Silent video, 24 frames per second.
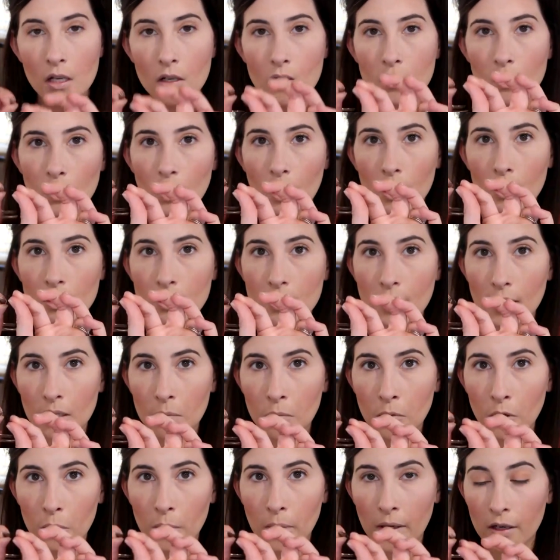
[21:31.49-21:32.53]
So again, just taking
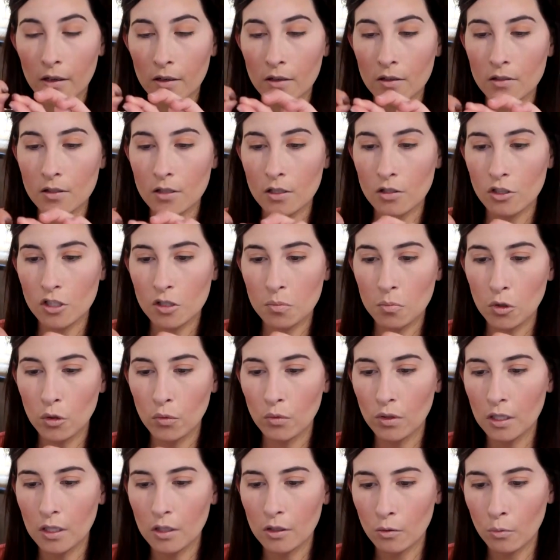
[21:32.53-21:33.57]
both pairs and just
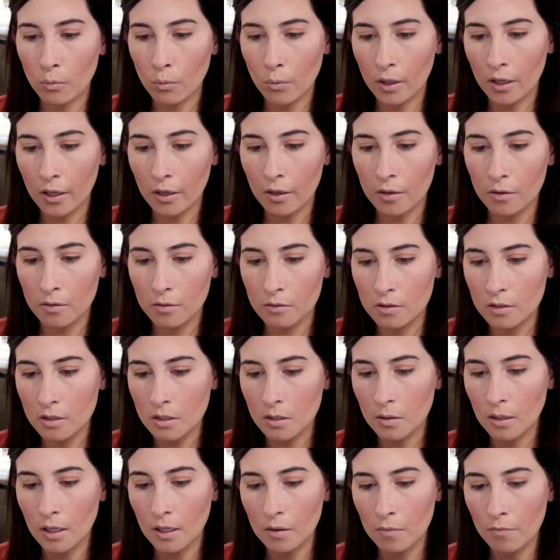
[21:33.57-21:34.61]
moving it around,
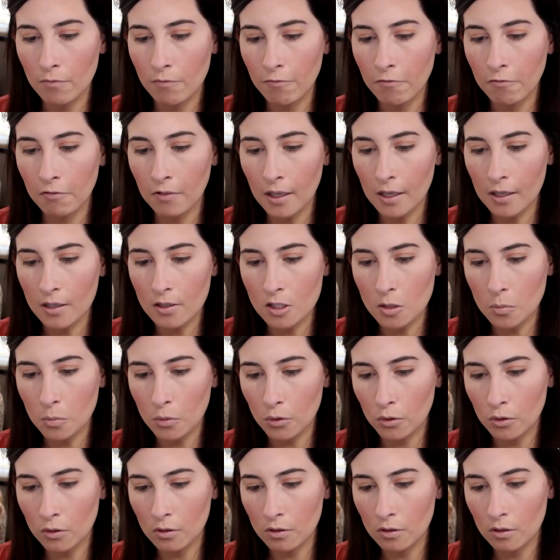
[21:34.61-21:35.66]
getting them
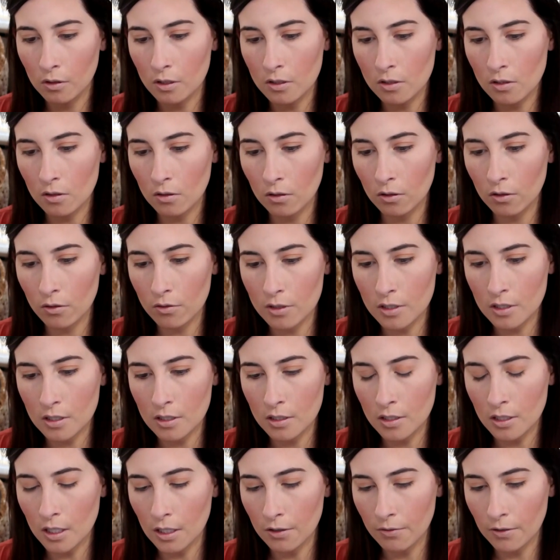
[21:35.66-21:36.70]
flexible, because they're a little
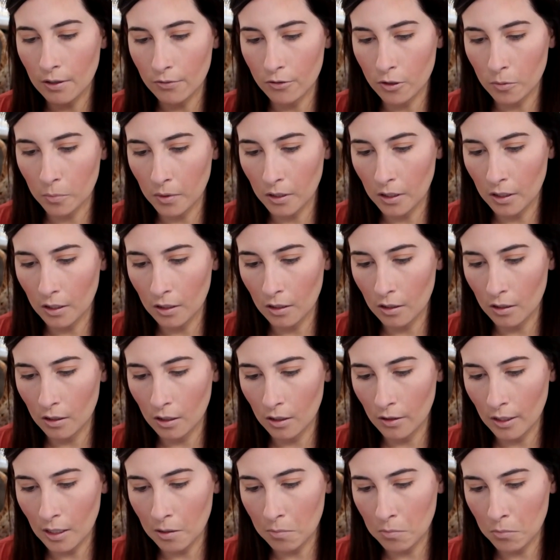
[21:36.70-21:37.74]
stiff after being
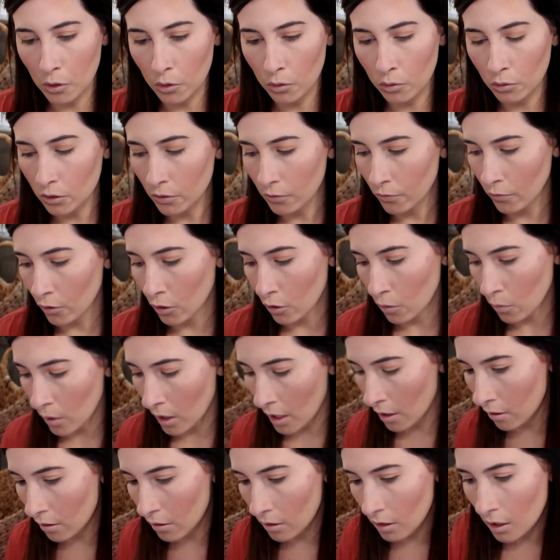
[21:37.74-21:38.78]
in that mold for a
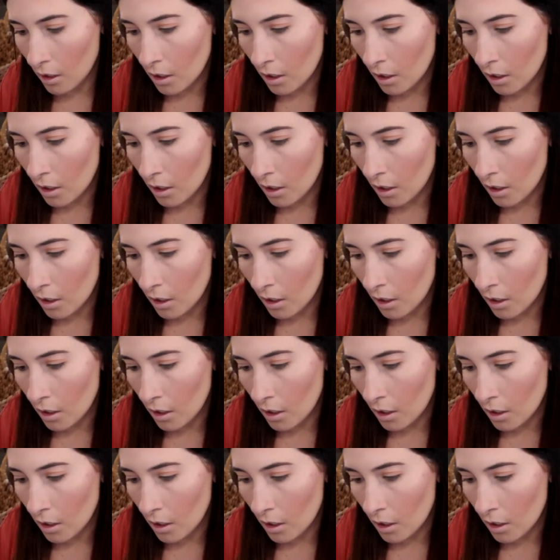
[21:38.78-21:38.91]
while.